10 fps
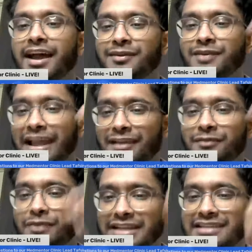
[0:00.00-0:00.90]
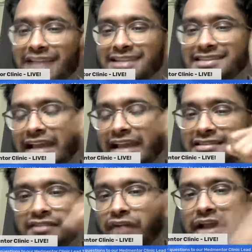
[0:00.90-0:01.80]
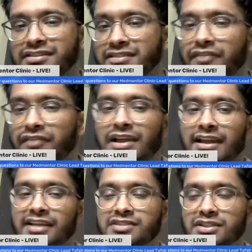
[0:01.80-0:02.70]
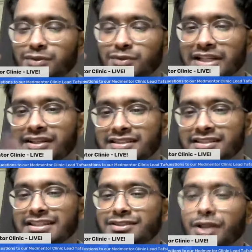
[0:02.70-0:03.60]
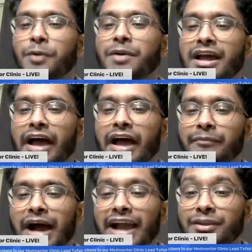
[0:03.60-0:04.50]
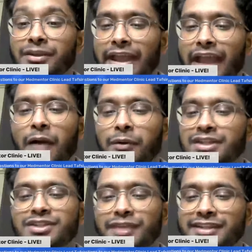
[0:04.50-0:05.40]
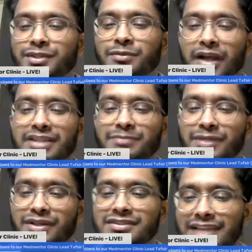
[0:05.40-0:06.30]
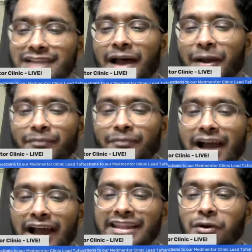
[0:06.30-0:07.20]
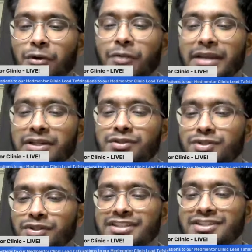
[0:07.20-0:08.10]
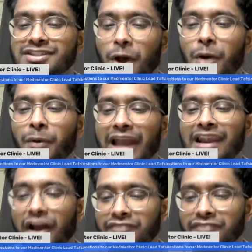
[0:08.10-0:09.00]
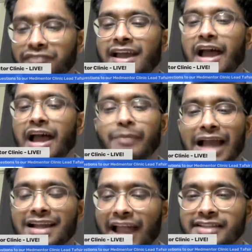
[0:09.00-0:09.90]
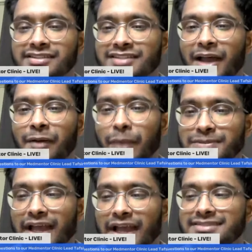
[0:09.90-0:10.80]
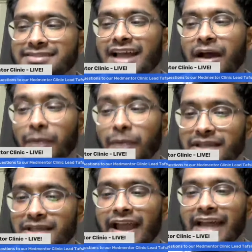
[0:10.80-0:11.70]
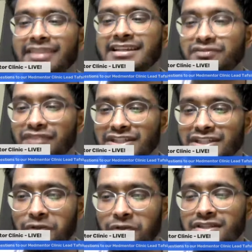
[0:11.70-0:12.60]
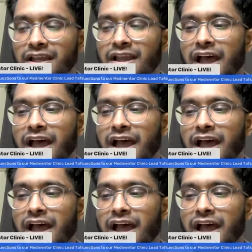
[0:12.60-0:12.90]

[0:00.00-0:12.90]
and like re-dissect and find stuff. It's just really good to see. So either way, I wouldn't stress too much, because I think all medical students know and love Ackland's website and his videos.